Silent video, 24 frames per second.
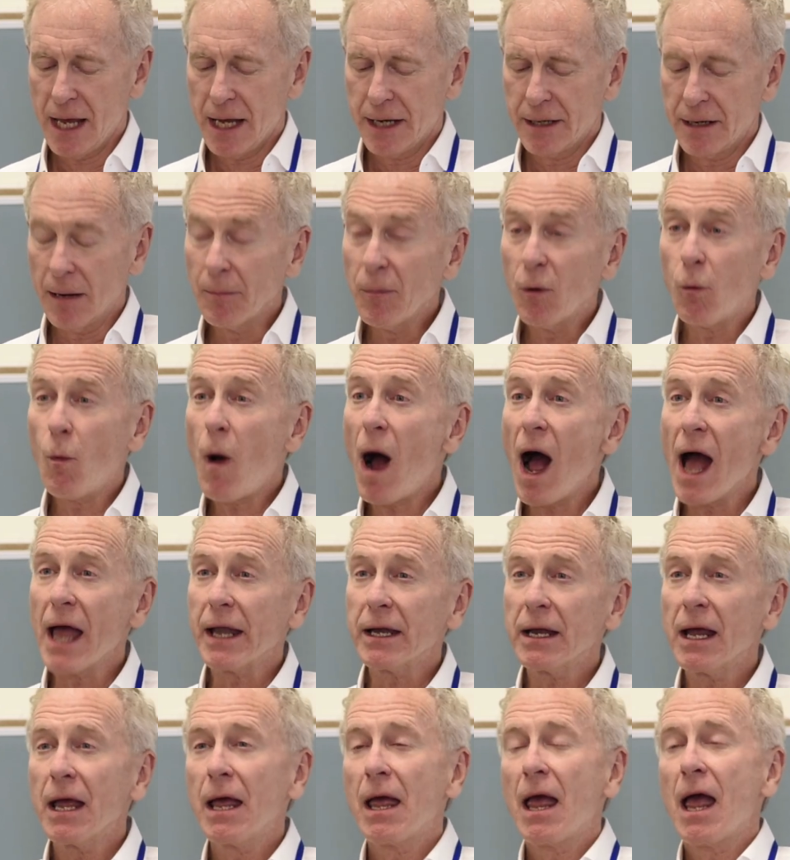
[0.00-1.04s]
Number
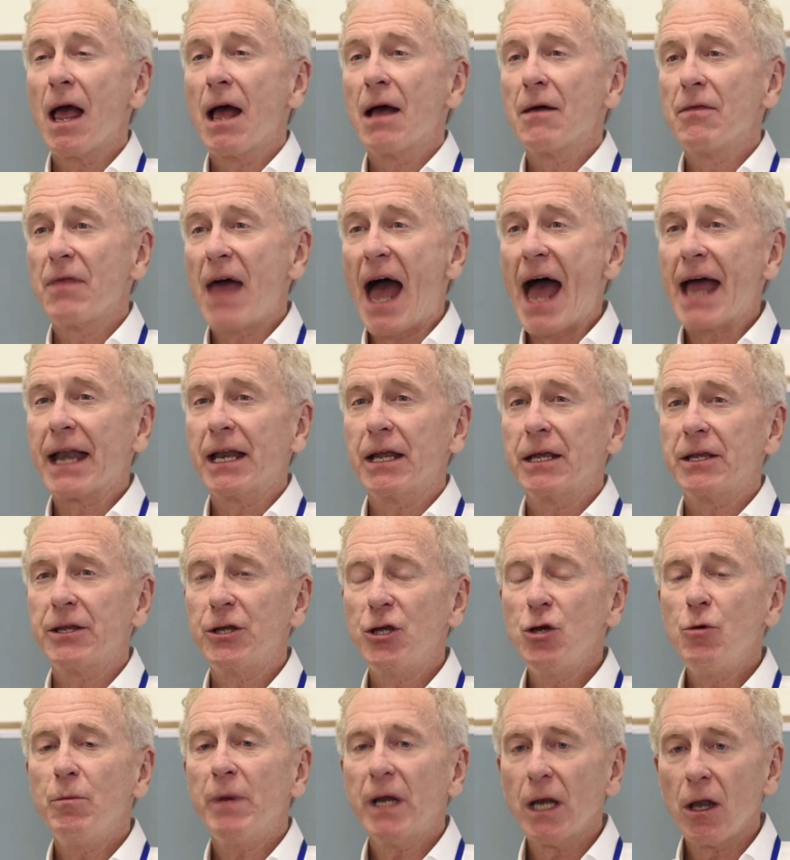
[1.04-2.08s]
1, that
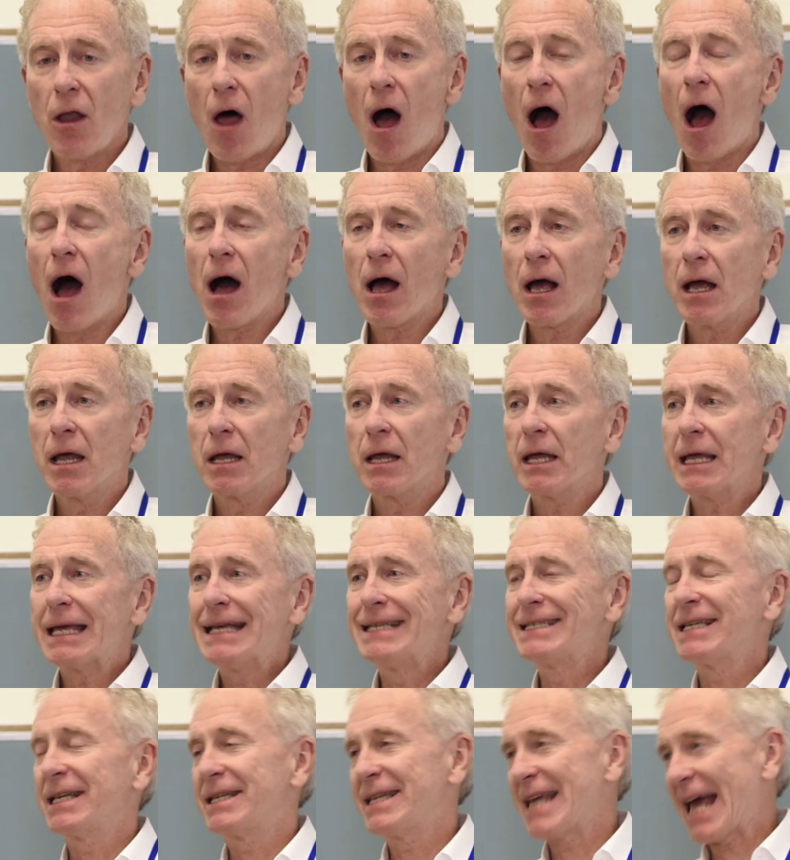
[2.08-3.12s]
human law
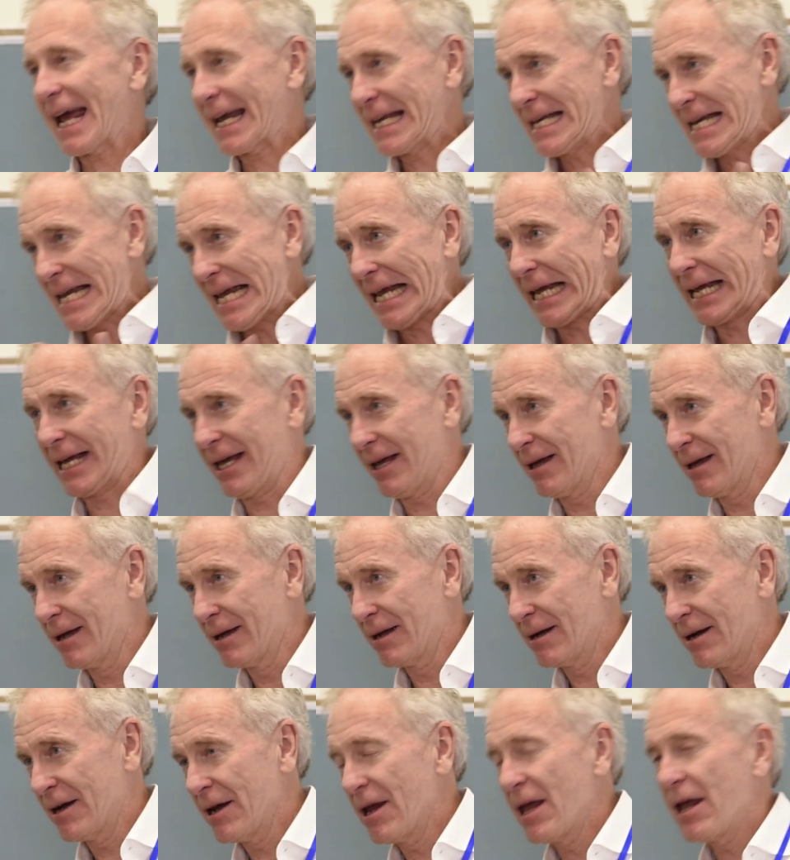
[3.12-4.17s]
is a technique.
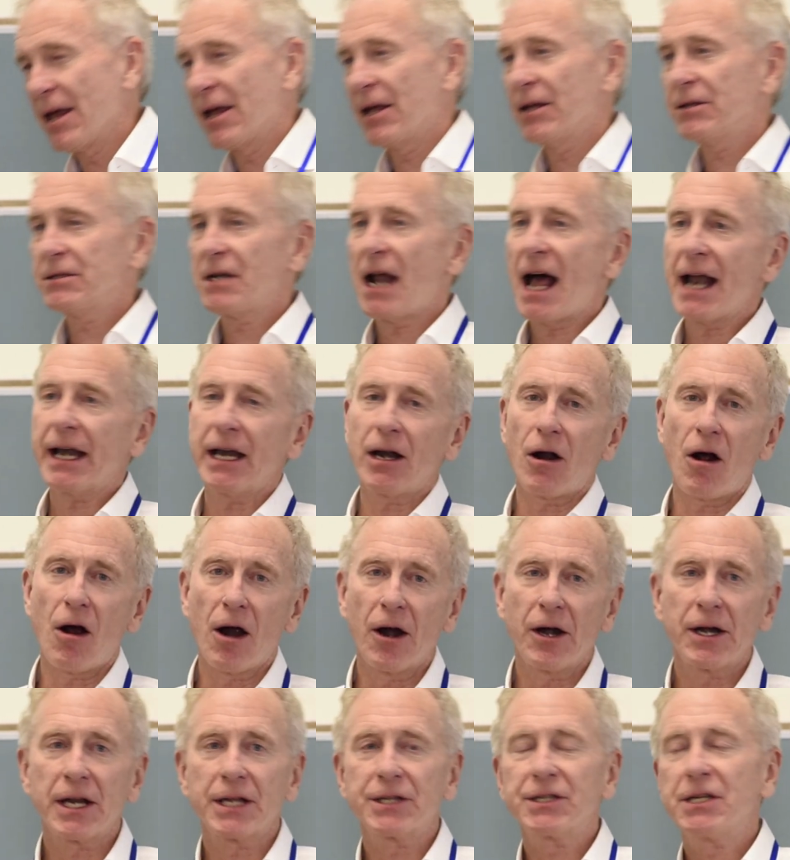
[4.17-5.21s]
It's not an
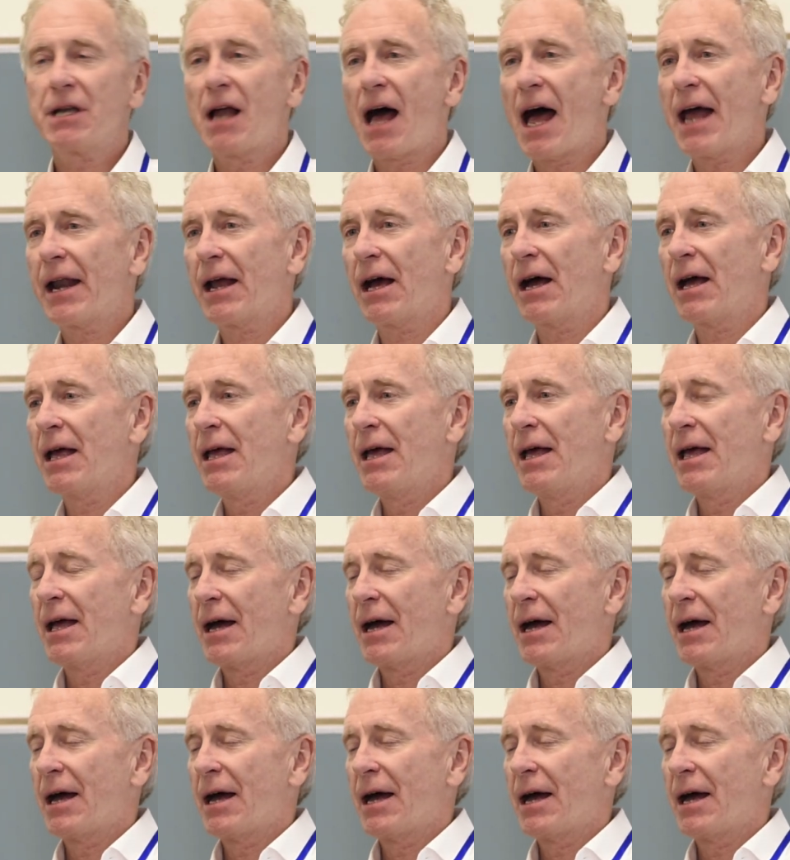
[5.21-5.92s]
art. It's not a